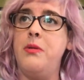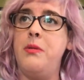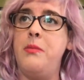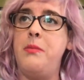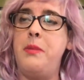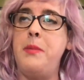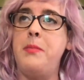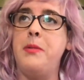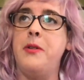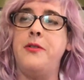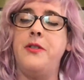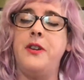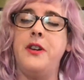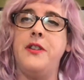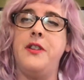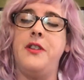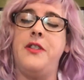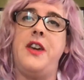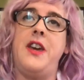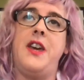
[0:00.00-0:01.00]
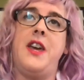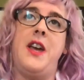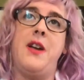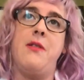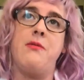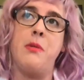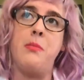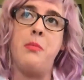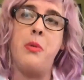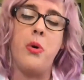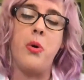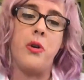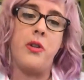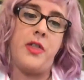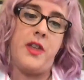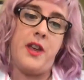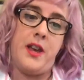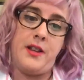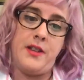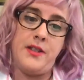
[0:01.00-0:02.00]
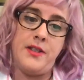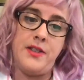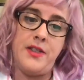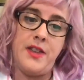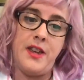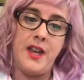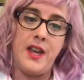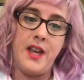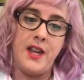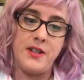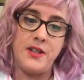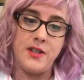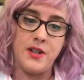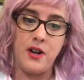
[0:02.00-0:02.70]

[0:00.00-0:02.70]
people feel that they can't report things and they can't